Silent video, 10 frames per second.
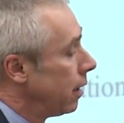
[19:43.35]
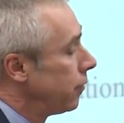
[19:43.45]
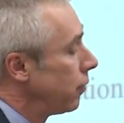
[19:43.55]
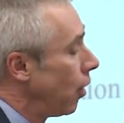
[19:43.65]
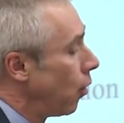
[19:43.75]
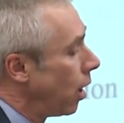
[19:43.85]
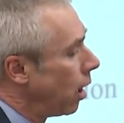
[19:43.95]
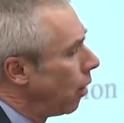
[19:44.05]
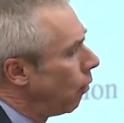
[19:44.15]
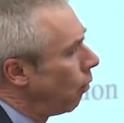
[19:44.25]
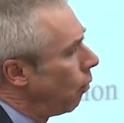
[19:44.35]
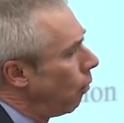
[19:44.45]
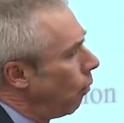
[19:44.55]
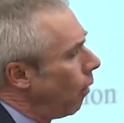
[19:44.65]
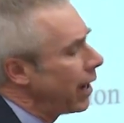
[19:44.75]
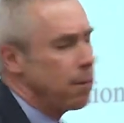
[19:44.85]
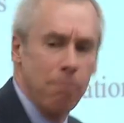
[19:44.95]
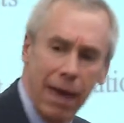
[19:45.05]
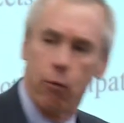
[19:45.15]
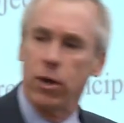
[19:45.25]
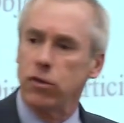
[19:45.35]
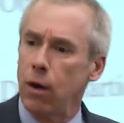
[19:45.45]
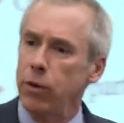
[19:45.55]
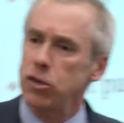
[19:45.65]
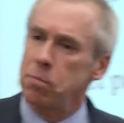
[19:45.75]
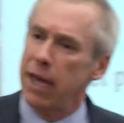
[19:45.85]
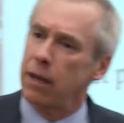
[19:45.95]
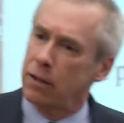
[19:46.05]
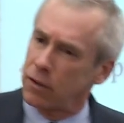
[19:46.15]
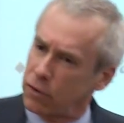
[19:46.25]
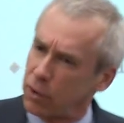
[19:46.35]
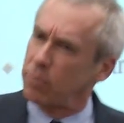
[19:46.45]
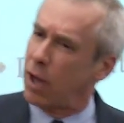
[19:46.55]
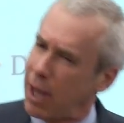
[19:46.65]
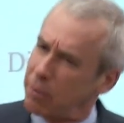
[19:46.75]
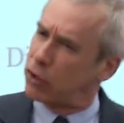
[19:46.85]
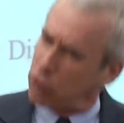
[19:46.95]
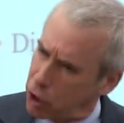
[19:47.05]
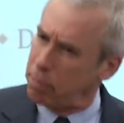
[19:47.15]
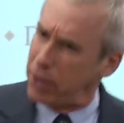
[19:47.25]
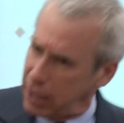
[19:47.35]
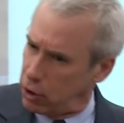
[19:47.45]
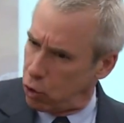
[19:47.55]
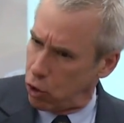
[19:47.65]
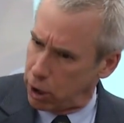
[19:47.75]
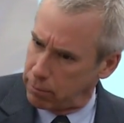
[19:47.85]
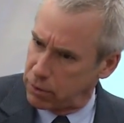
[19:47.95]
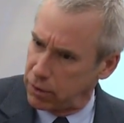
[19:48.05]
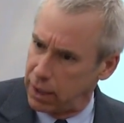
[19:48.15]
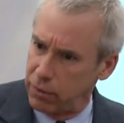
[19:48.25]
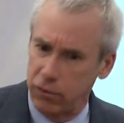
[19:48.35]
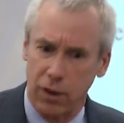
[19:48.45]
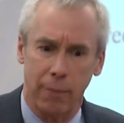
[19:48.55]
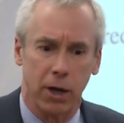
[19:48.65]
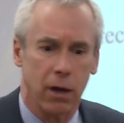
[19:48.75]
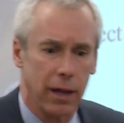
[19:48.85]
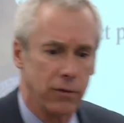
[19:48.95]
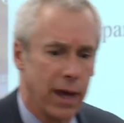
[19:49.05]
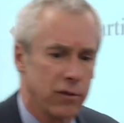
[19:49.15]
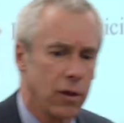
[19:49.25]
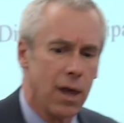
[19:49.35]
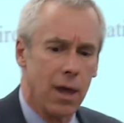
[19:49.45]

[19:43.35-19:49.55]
So what it meant was that we spent some time interpreting norms in the cyber context,